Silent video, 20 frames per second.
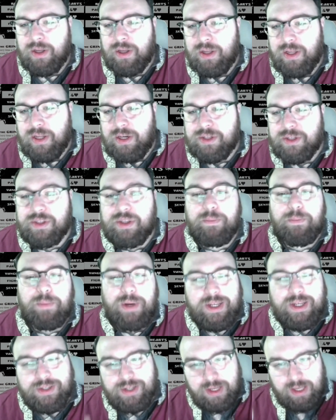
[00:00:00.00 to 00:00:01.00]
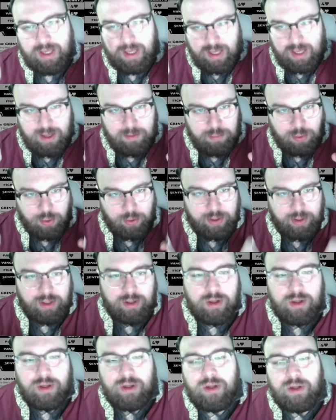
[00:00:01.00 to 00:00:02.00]
It is the basic hit point.
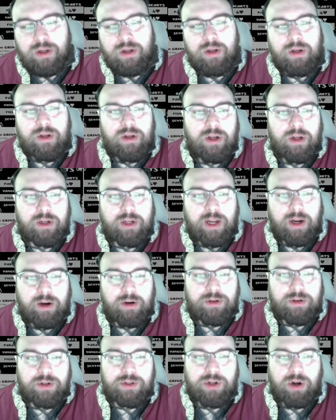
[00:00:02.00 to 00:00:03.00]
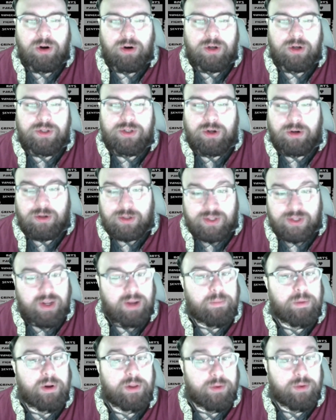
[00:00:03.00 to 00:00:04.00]
A character's hearts are
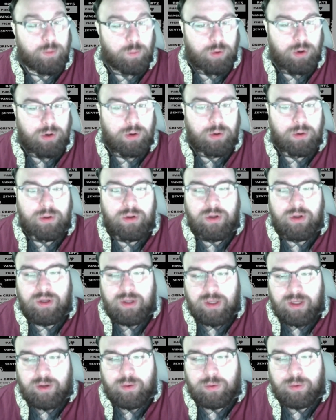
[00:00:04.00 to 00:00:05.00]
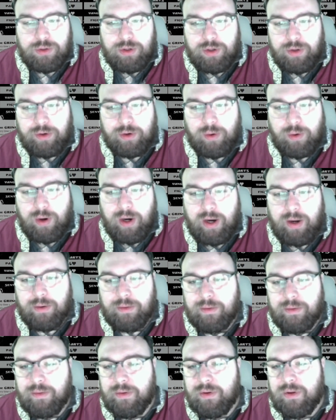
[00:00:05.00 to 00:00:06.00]
set by their roll, equal to their crown.
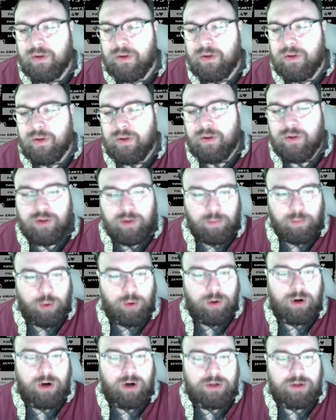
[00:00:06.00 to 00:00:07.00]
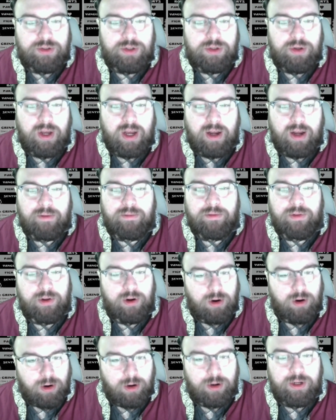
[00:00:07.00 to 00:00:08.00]
The more hearts you have, the
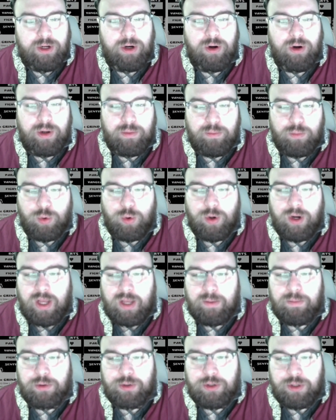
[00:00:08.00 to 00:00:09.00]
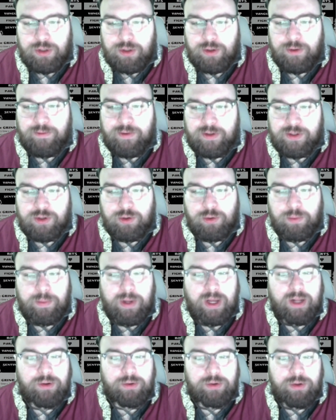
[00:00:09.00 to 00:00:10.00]
hardier and more able to do physical
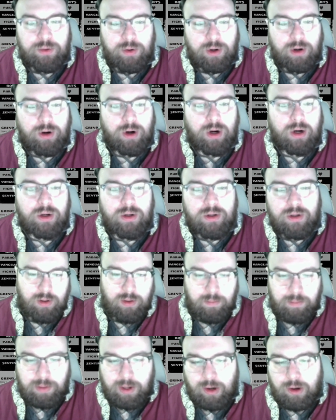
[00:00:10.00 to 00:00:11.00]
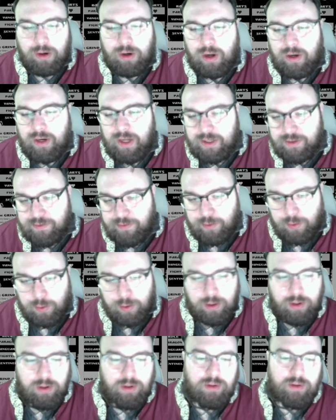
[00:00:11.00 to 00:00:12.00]
battle you are. Paragon has
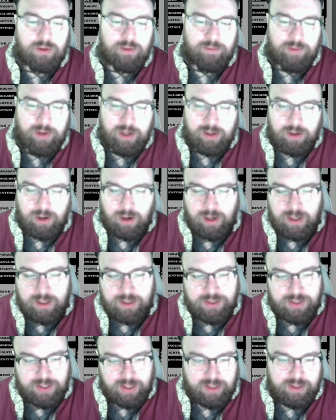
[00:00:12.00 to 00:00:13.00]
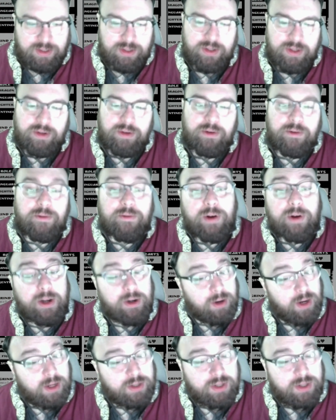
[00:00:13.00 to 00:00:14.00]
four, Vanguard has six,
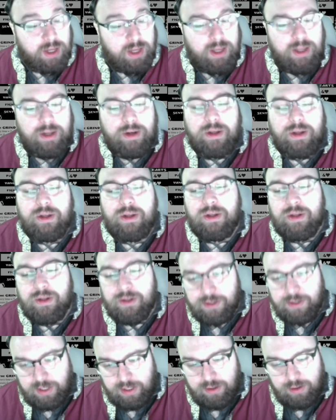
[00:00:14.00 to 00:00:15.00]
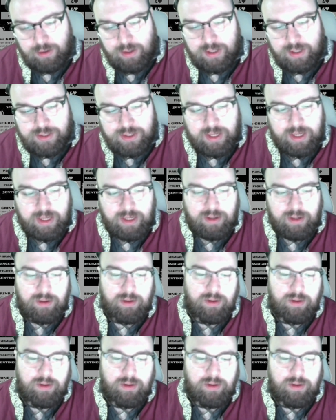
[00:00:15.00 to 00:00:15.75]
Fighter has eight, Sentinel has ten.